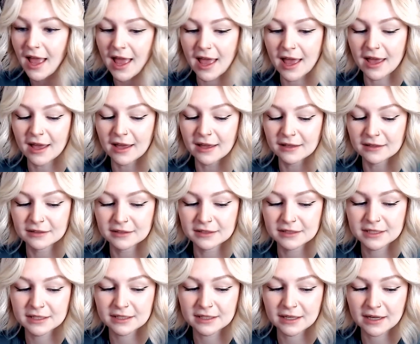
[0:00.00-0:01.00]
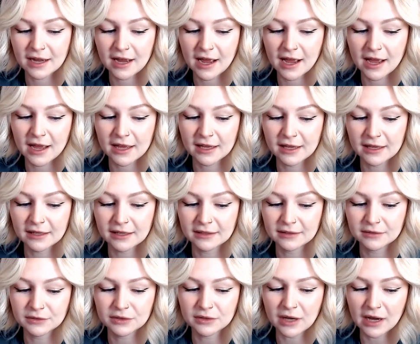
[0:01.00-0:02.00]
and
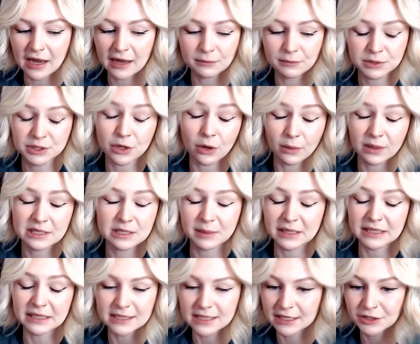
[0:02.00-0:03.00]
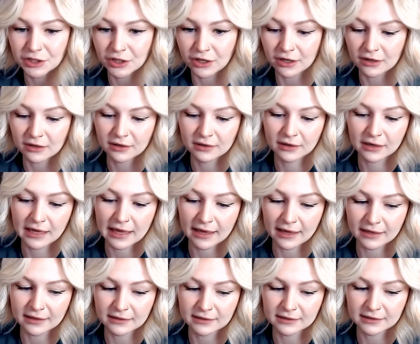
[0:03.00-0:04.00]
i i was going to be a teacher
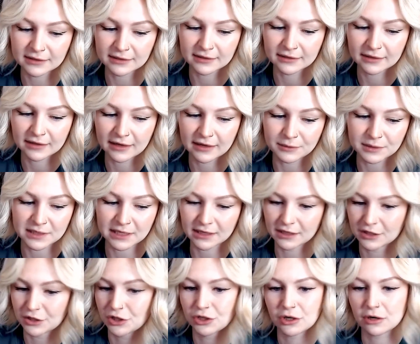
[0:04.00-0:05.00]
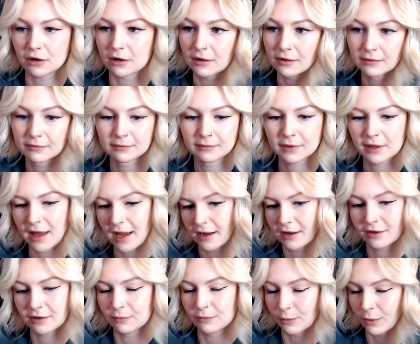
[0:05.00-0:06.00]
and i was like sure
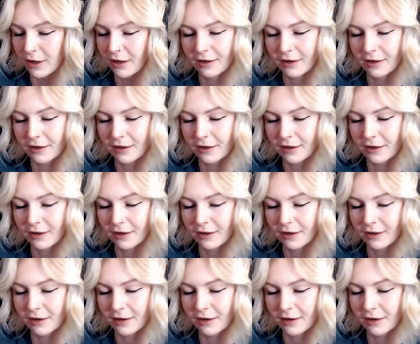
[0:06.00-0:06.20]
that could